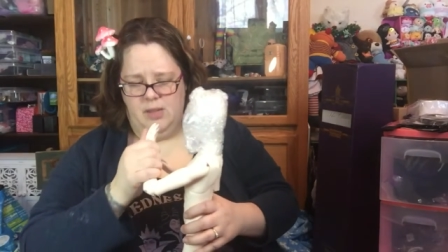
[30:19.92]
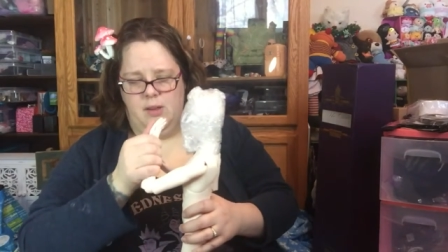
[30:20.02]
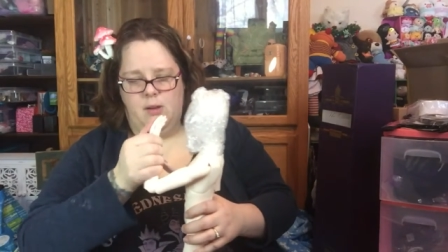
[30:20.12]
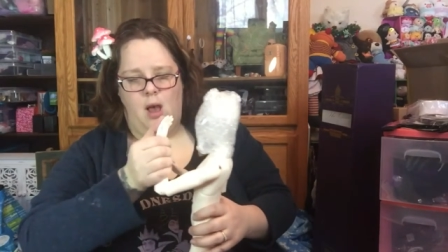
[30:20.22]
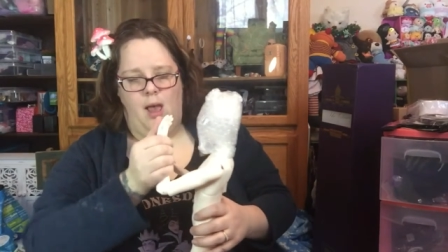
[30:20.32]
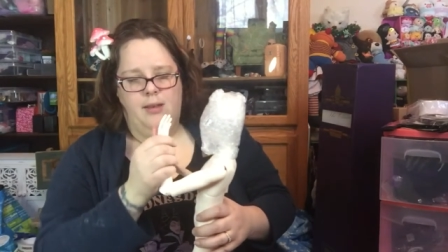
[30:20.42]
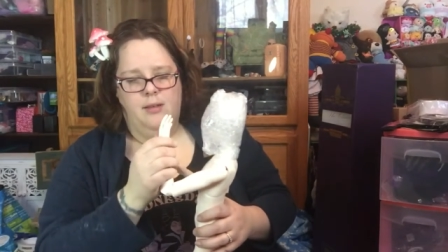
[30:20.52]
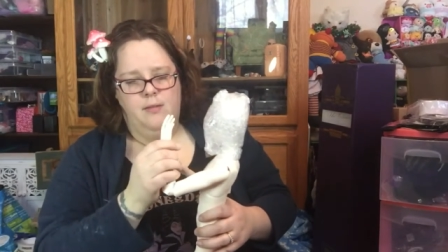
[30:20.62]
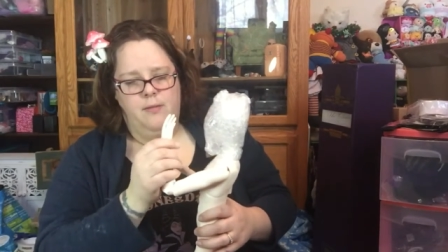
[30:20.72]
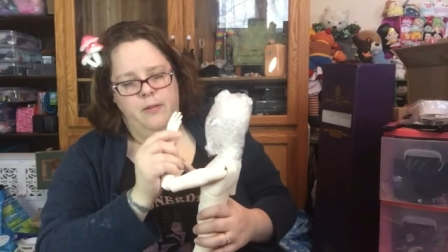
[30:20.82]
They're
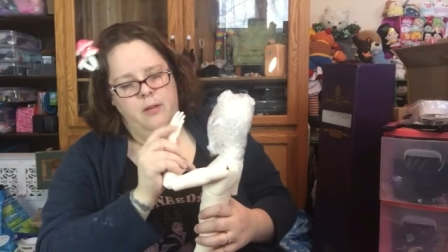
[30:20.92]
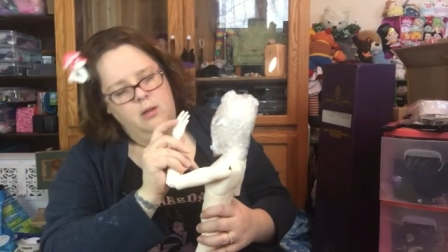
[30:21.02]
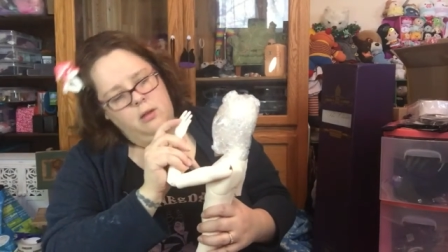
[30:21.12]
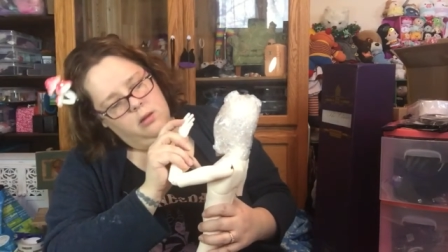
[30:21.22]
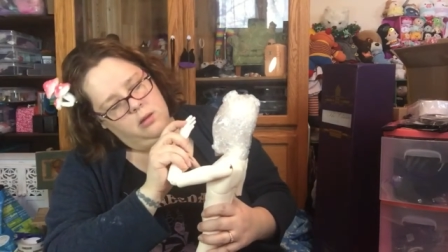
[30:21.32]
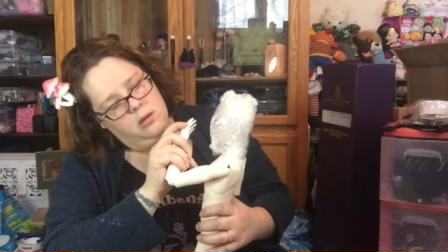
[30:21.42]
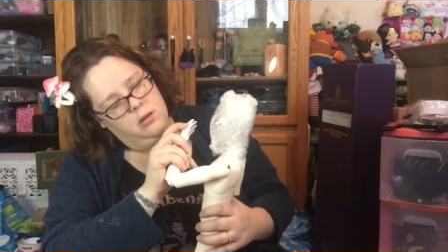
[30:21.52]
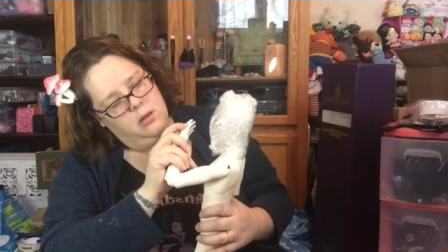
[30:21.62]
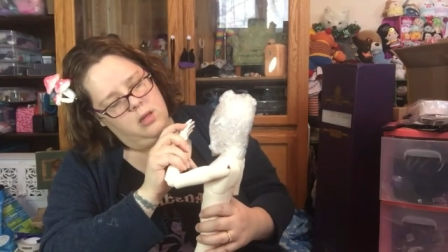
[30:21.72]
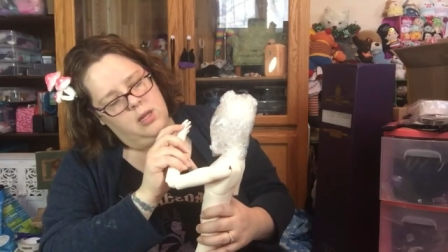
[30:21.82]
kind of,
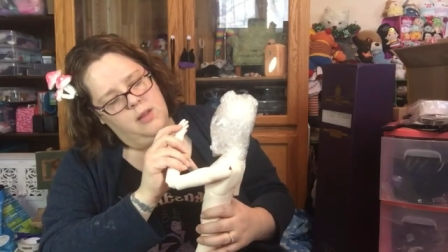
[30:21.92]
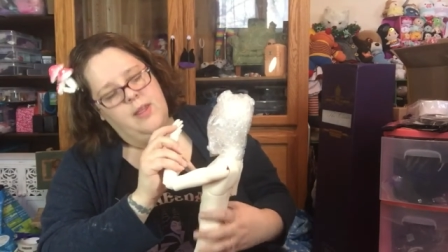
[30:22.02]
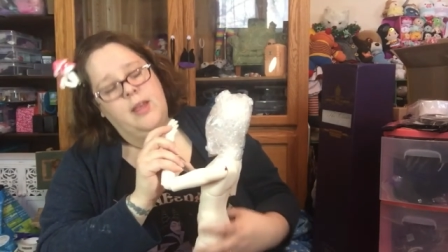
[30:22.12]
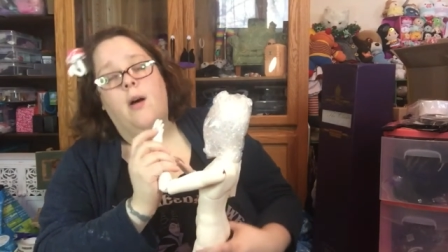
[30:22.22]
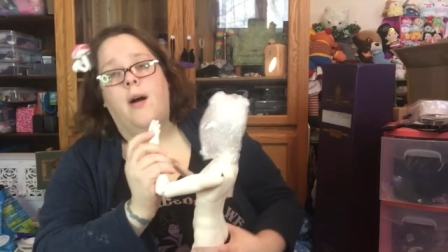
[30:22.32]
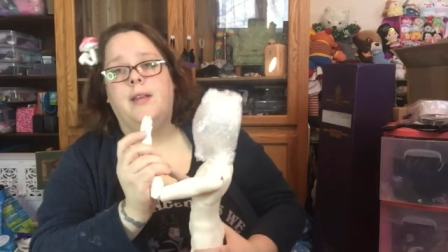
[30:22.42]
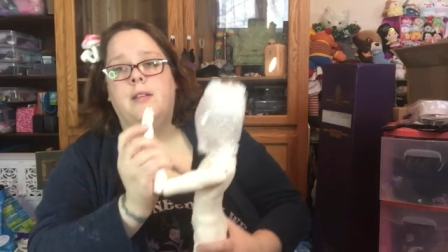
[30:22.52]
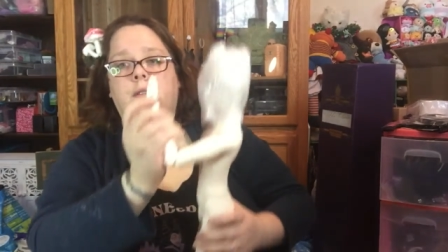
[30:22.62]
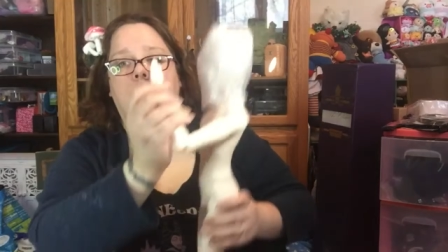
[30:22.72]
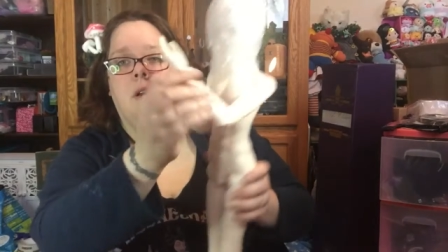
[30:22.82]
they kind
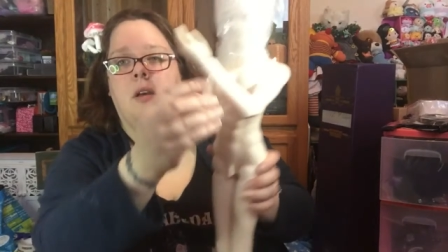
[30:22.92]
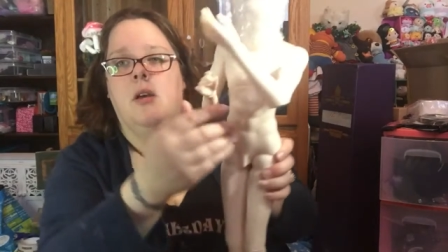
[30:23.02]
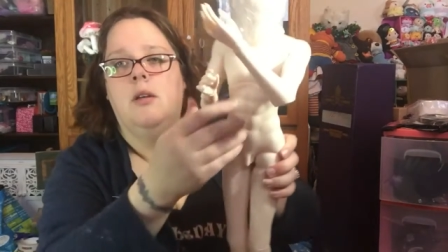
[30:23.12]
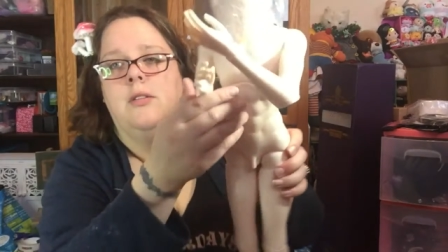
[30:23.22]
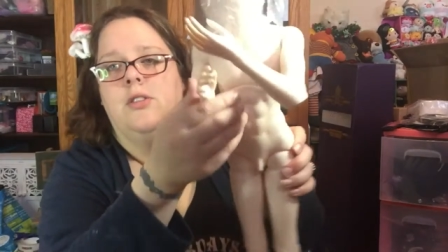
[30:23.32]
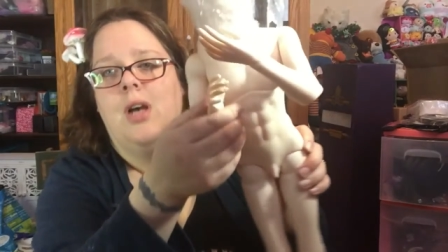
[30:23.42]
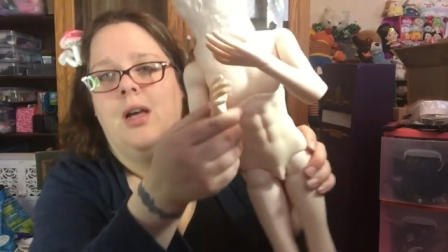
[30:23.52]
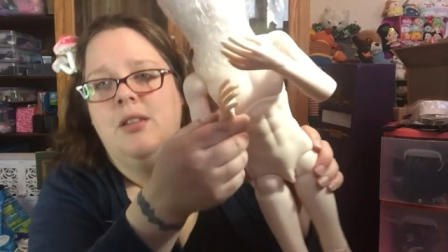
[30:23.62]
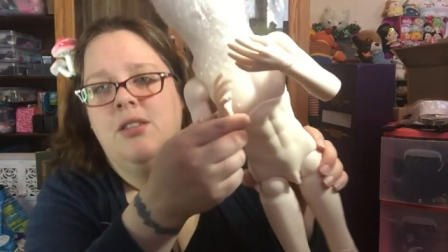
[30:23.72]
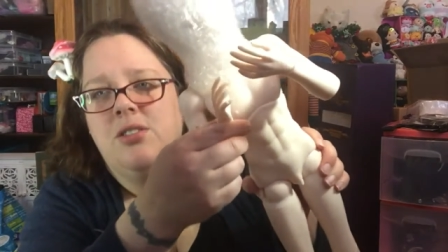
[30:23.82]
of look
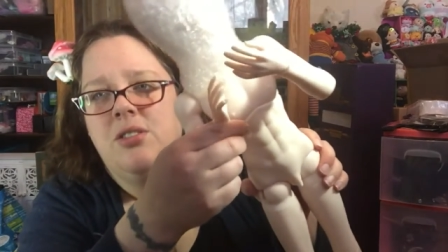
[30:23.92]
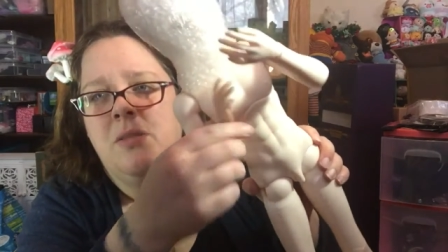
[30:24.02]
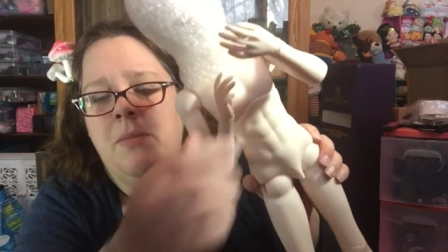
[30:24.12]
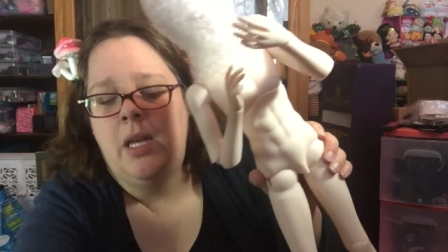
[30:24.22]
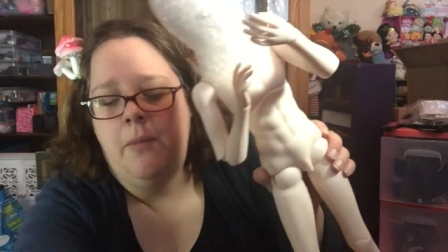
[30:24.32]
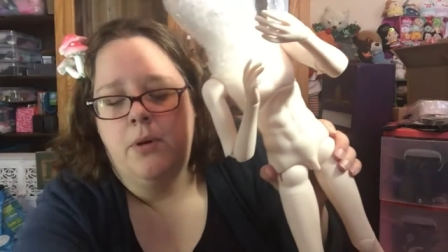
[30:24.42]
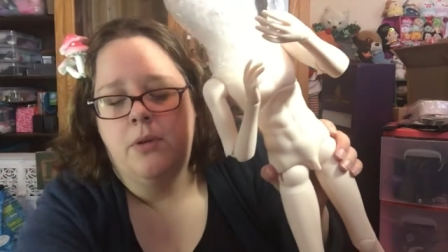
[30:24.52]
childish to me